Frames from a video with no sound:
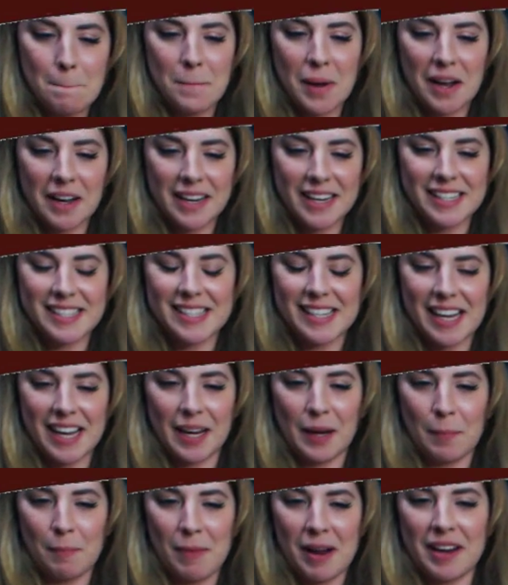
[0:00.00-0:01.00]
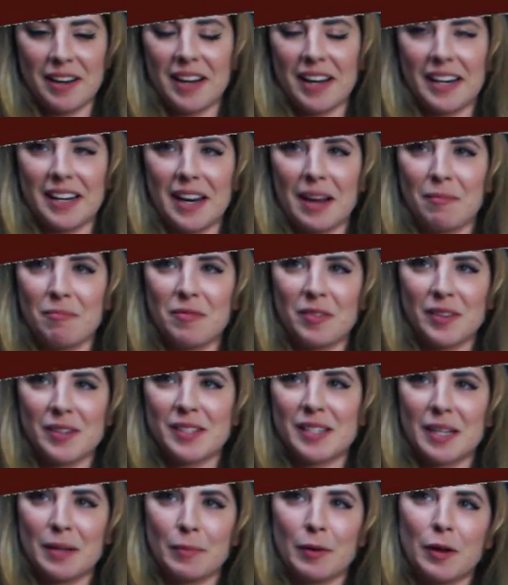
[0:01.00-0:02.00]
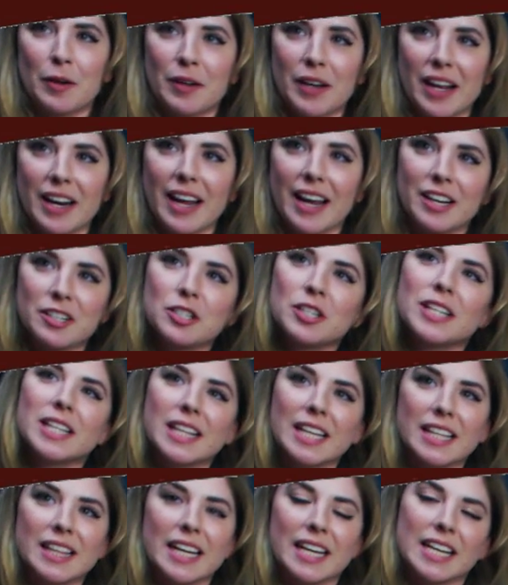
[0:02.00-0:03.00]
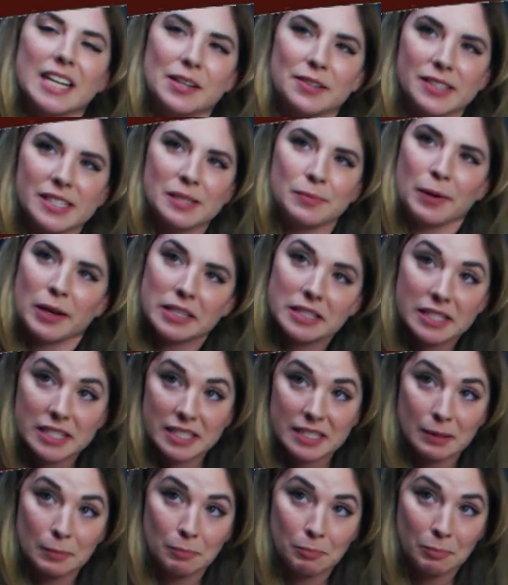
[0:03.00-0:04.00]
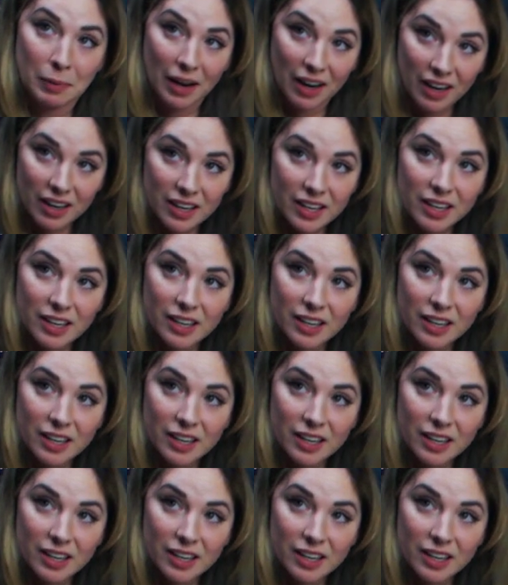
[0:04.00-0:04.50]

is like my nickname for Simone, and I actually think that he responds to Bug,